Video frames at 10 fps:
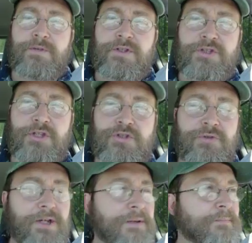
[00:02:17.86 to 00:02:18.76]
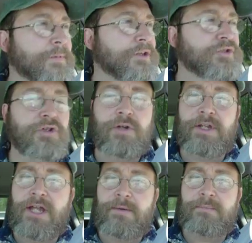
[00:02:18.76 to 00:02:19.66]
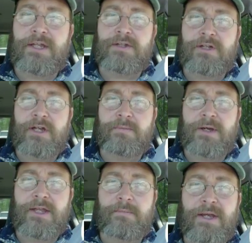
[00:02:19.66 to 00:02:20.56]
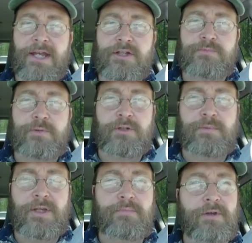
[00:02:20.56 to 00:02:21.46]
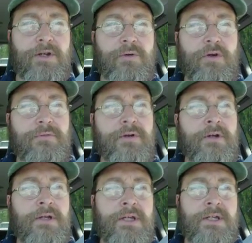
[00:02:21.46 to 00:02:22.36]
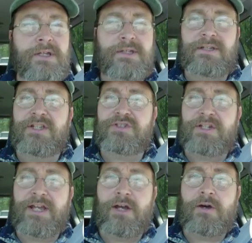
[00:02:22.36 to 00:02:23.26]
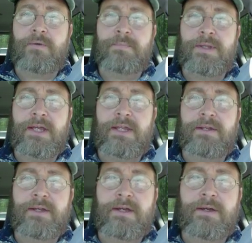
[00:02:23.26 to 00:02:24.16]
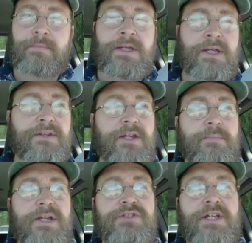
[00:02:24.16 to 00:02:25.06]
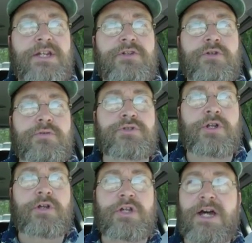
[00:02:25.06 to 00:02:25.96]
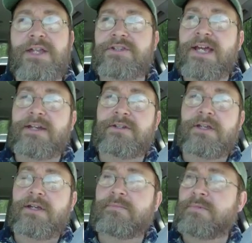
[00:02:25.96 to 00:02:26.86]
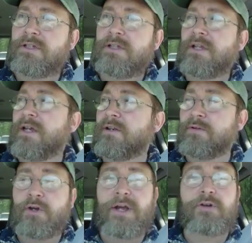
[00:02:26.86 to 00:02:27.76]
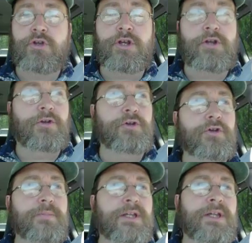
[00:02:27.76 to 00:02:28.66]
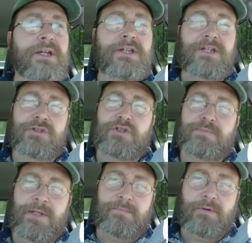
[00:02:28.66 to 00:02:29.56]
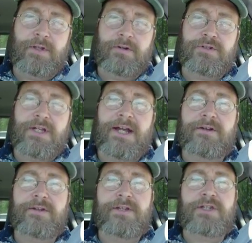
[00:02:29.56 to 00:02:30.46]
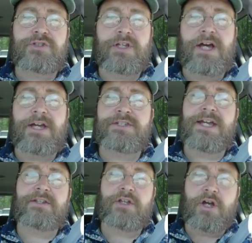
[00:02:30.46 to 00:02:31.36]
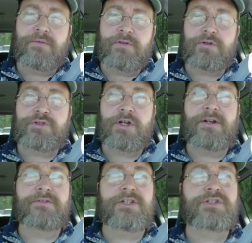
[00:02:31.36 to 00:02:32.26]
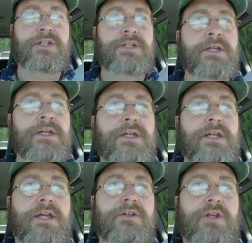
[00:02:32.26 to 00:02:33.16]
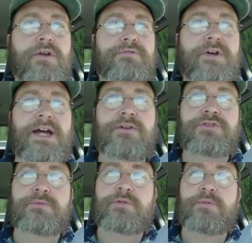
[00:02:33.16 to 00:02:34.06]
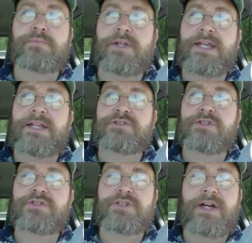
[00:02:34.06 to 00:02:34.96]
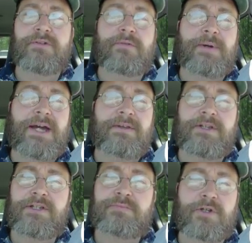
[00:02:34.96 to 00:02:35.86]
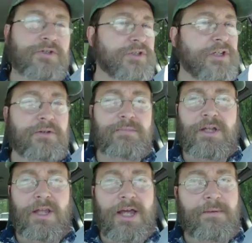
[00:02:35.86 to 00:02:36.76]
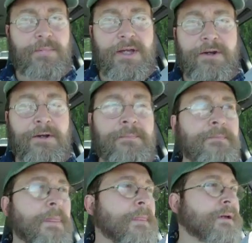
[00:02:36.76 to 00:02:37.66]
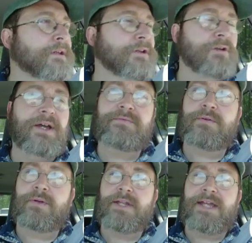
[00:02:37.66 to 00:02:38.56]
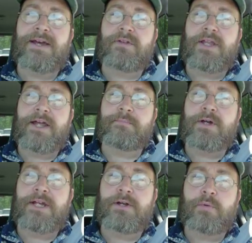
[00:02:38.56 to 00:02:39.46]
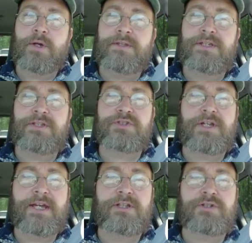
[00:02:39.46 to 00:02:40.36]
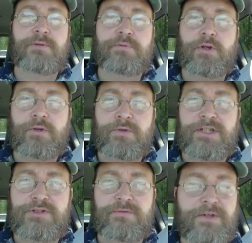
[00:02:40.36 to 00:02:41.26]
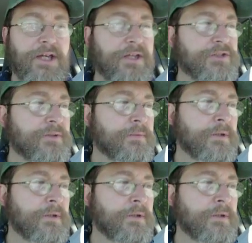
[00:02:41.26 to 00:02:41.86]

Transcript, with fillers: this history. It's certainly not being done by the management and the people that are over this now. And um, I think the best thing to do is, you know, contact, uh, you know, I don't know how good it'll do, but, you know, just people that are tired of this, contact the governor's office and, and you know, file some complaints and stuff about this because it could be a lot better. You don't have to really have a lot of money to run these sites and to put on these events.